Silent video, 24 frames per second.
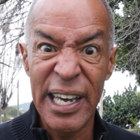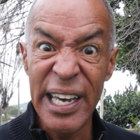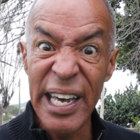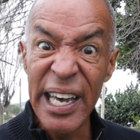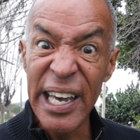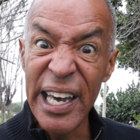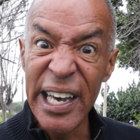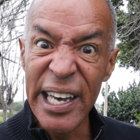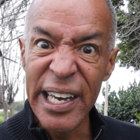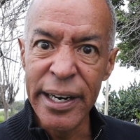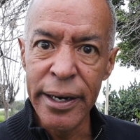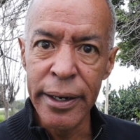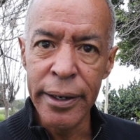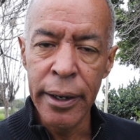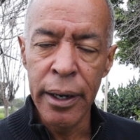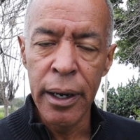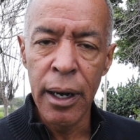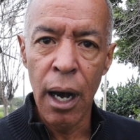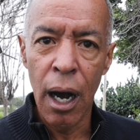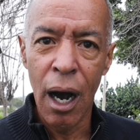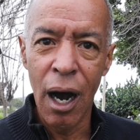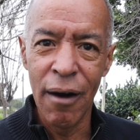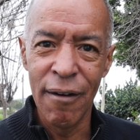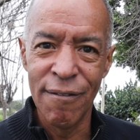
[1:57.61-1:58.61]
end
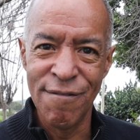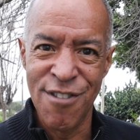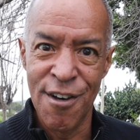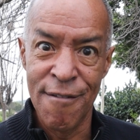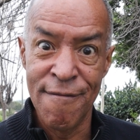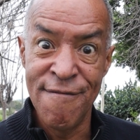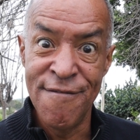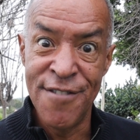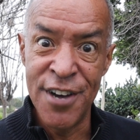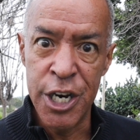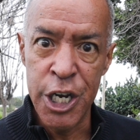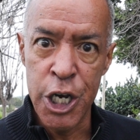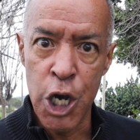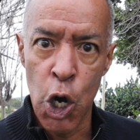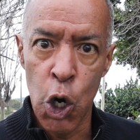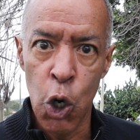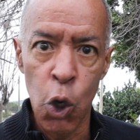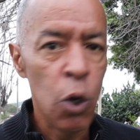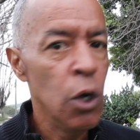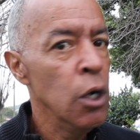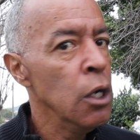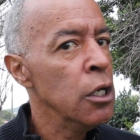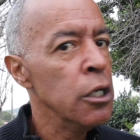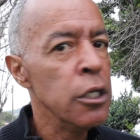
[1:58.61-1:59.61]
of the
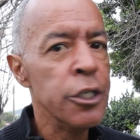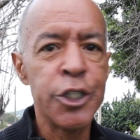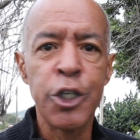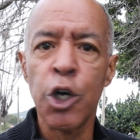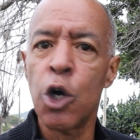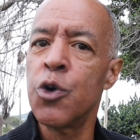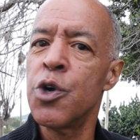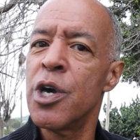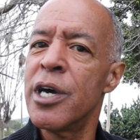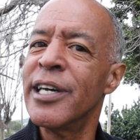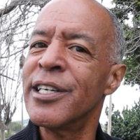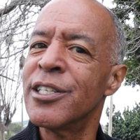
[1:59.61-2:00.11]
video. So